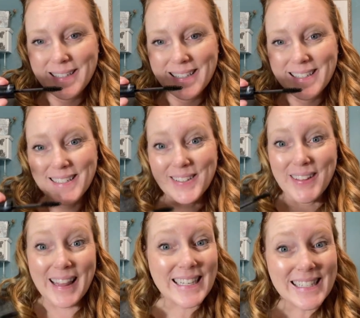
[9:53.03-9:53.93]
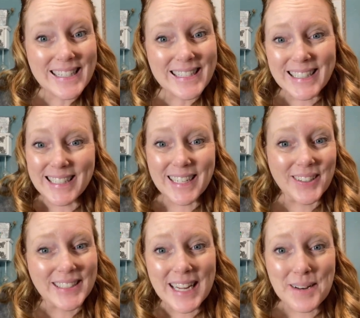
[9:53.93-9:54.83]
So this doesn't
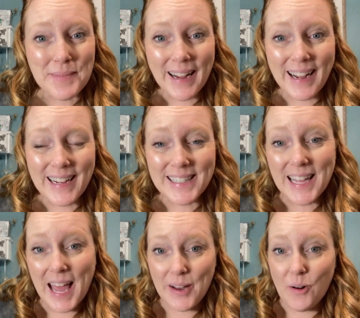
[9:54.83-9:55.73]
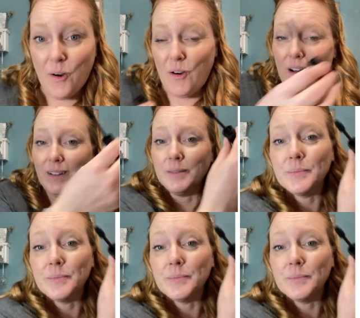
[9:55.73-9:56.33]
irritate my eyes at all.